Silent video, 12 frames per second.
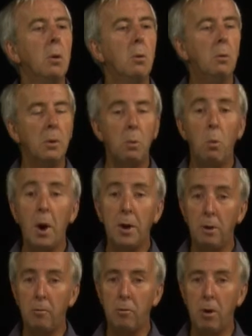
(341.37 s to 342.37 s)
Will be
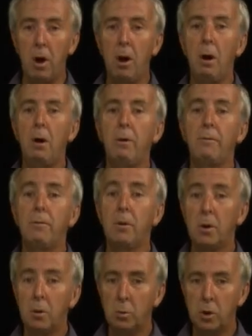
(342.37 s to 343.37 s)
1/2,
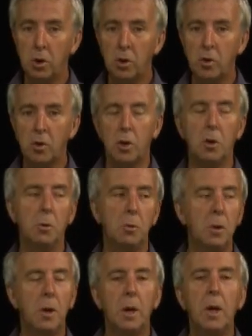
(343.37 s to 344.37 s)
which is 2.
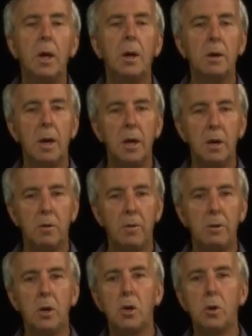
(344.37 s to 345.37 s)
Again, it's
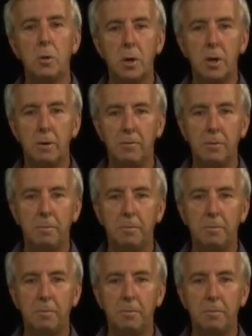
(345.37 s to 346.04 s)
very intuitive.